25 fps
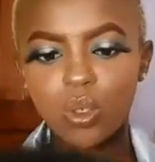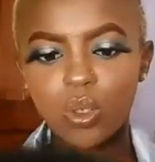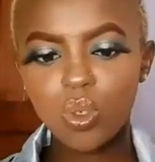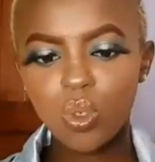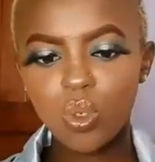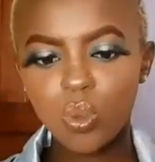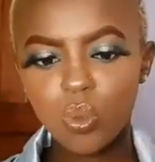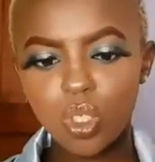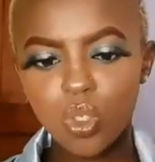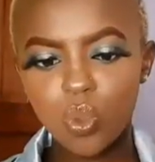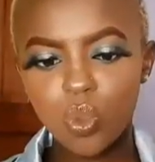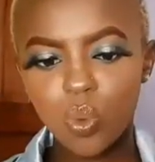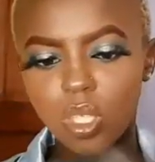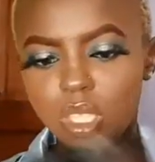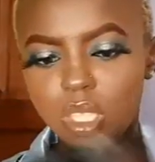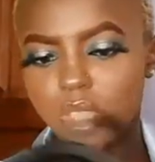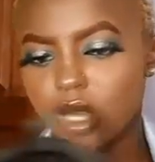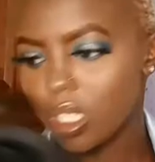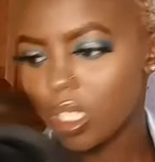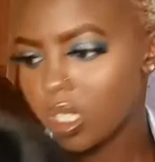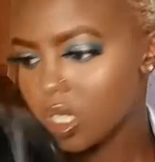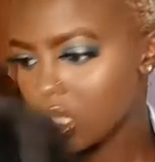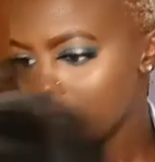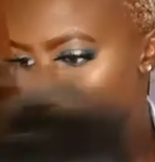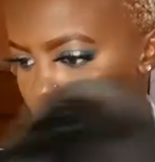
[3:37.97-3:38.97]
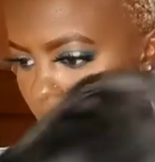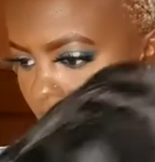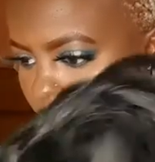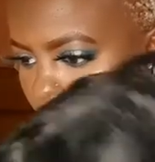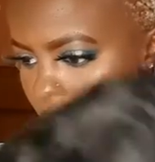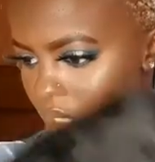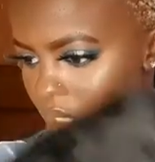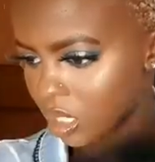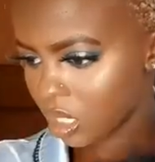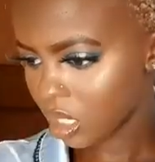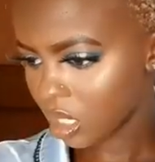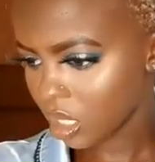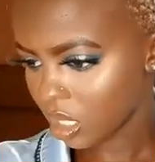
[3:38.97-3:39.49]
know which wig this
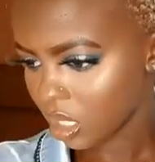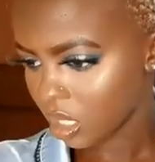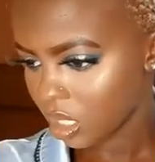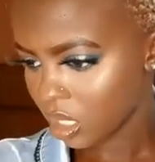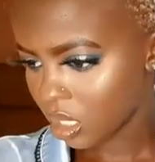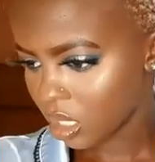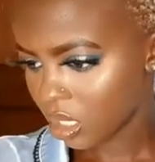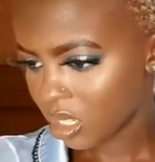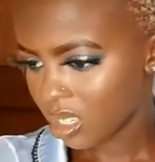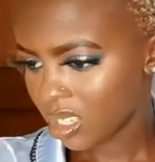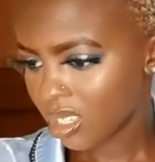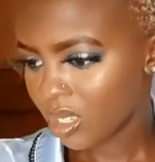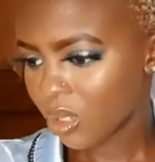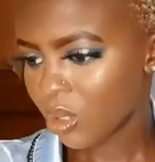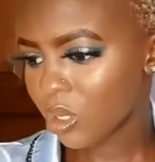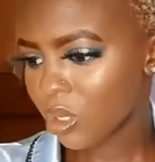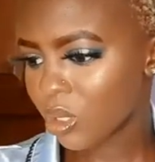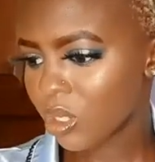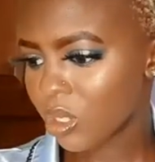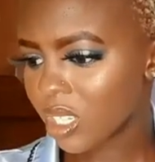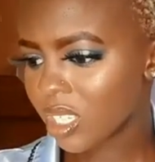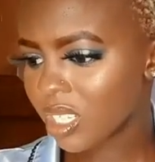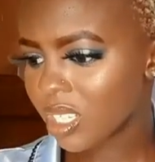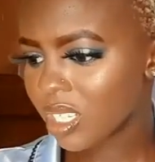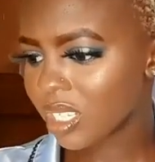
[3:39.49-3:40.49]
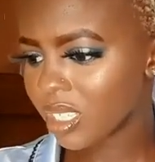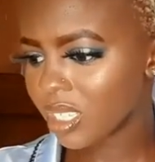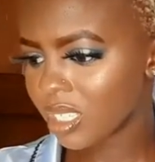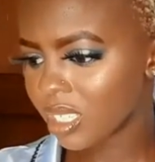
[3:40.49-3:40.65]
is. Because honestly,